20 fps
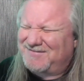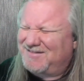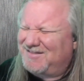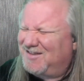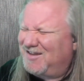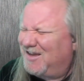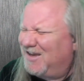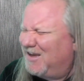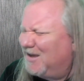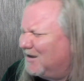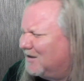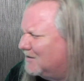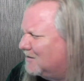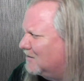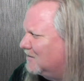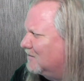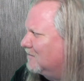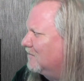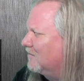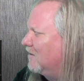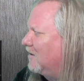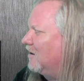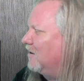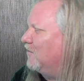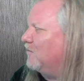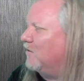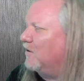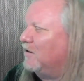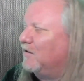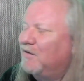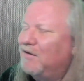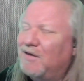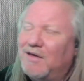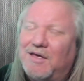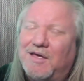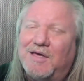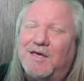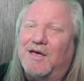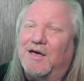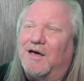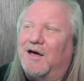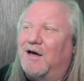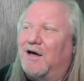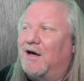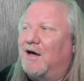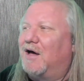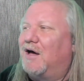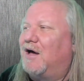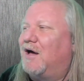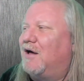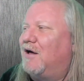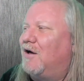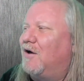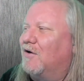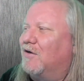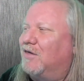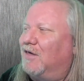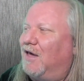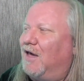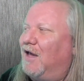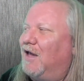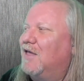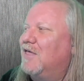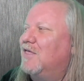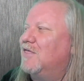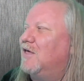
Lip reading: Ugh. Anyway. Okay.